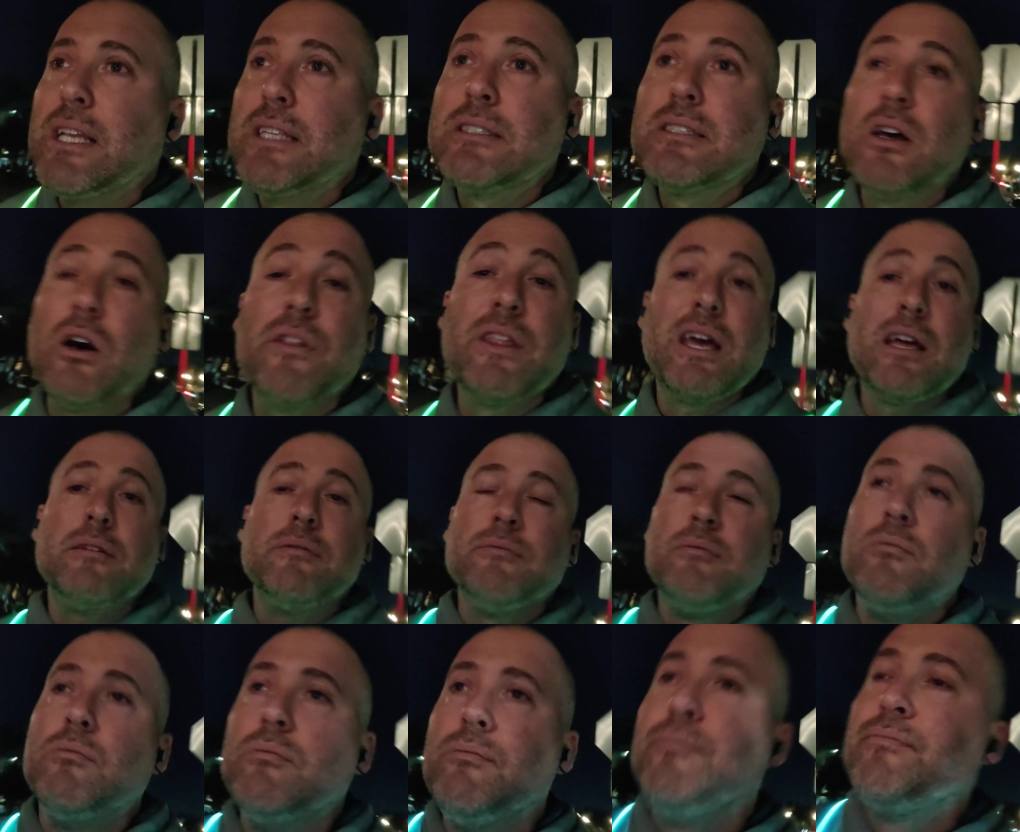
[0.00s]
Until then,
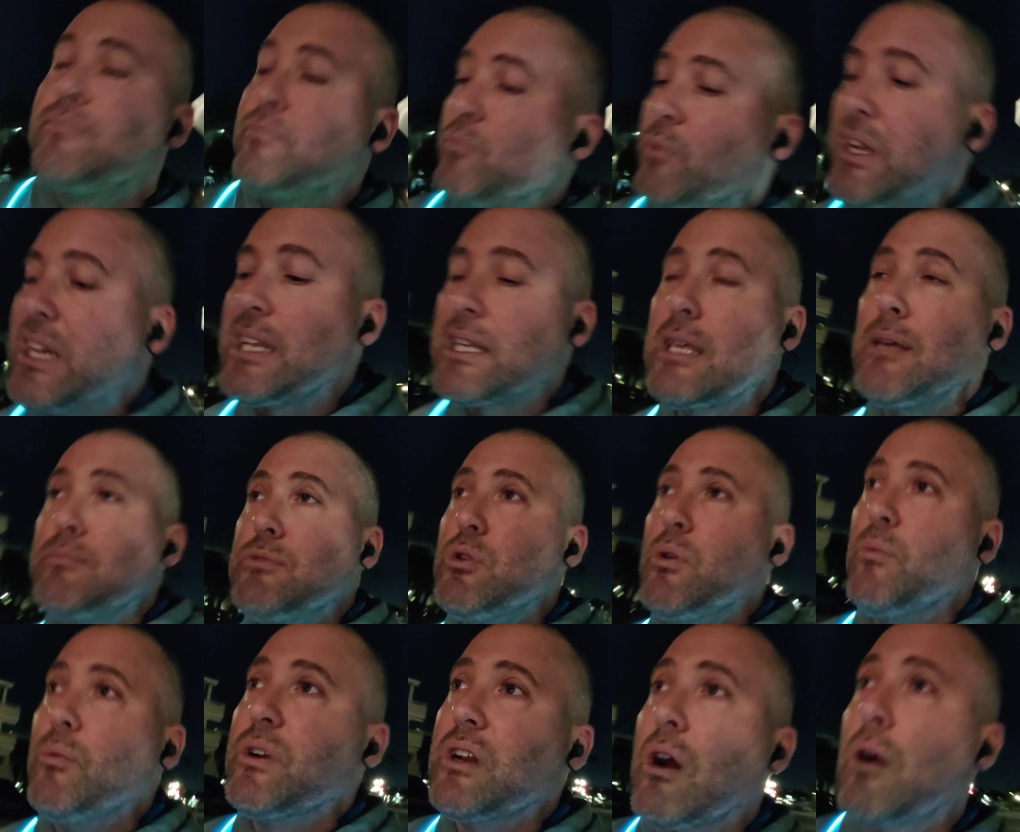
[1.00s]
we got to keep
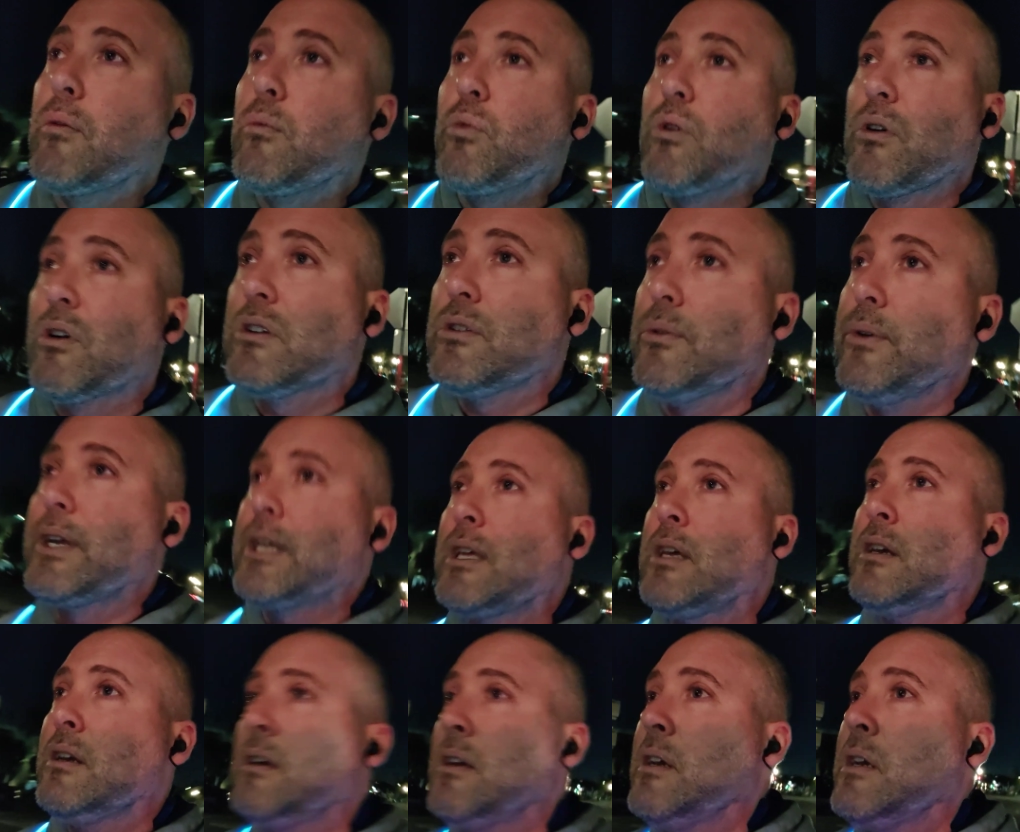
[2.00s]
doing what we're
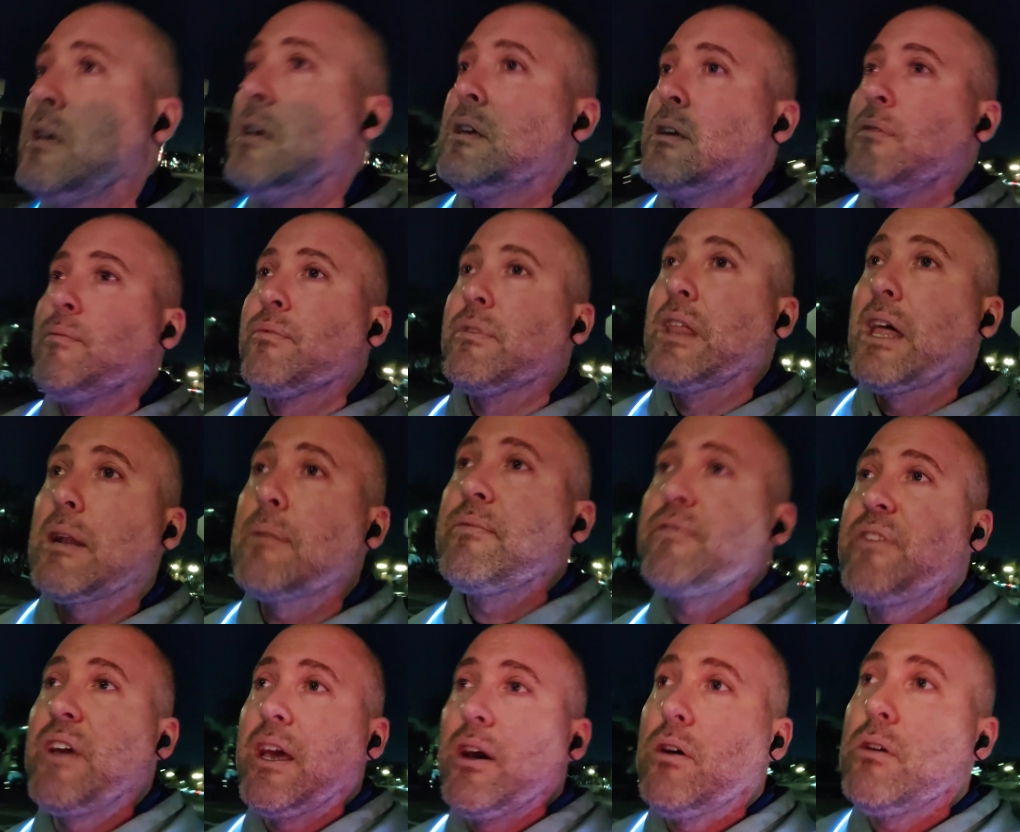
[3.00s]
doing. Let
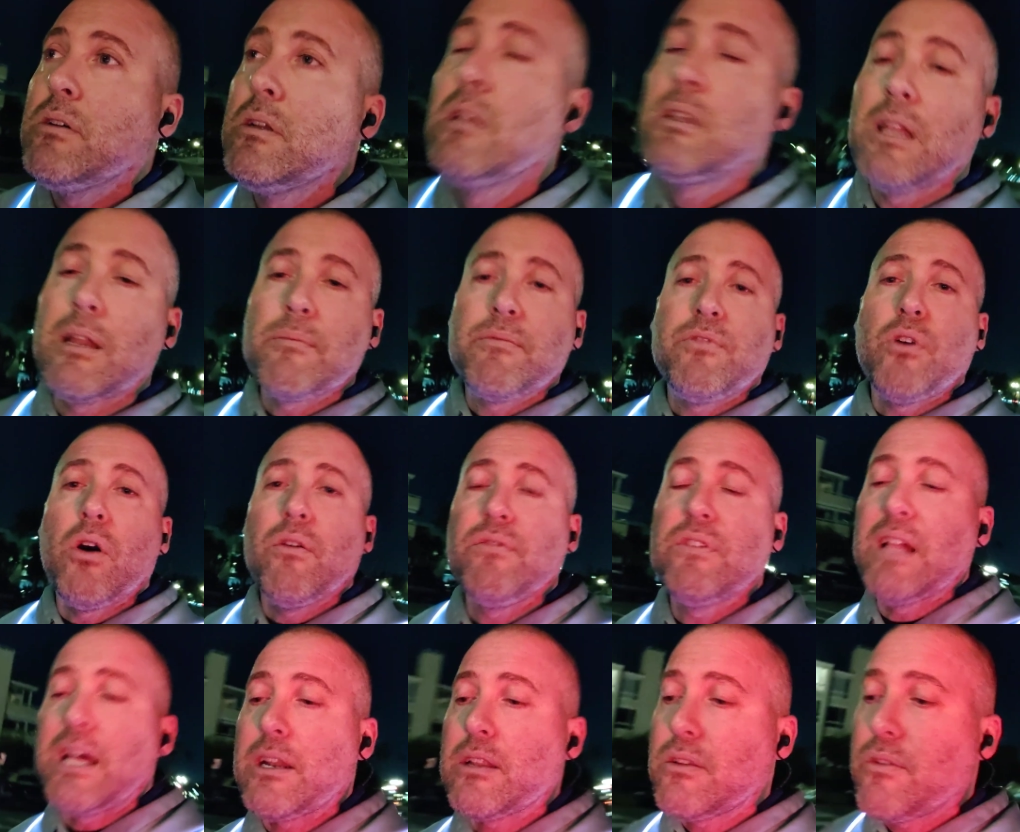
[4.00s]
them fail. Let them fall
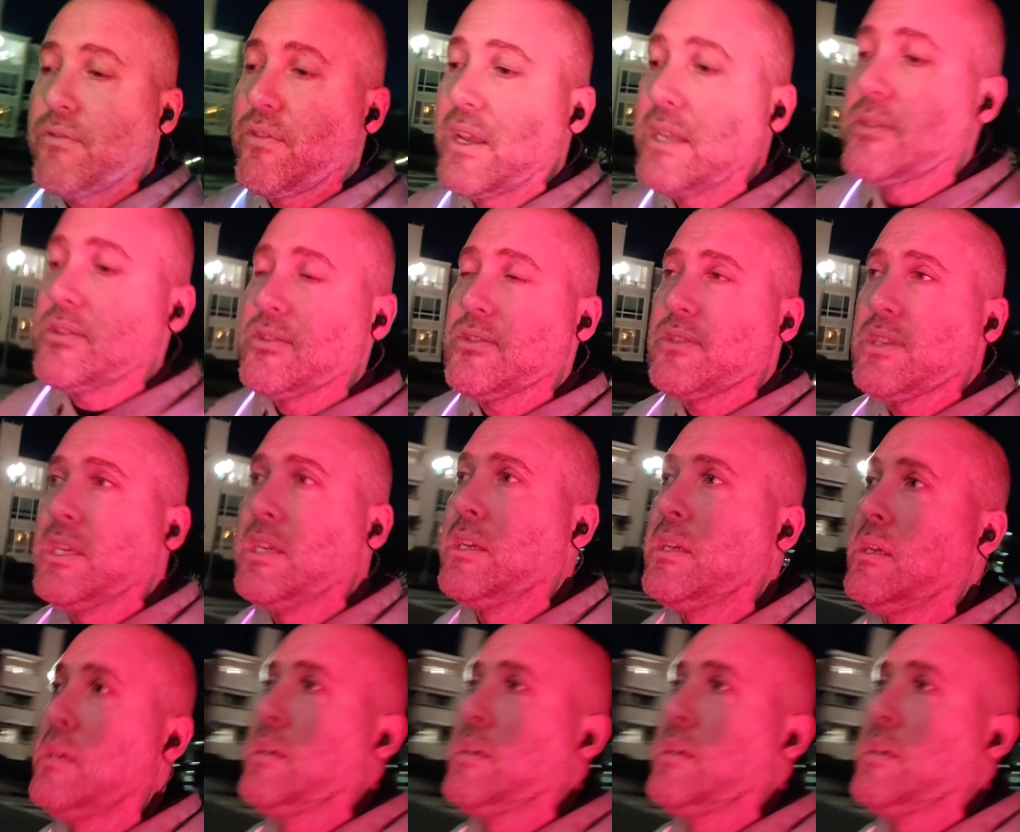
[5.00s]
flat on their faces.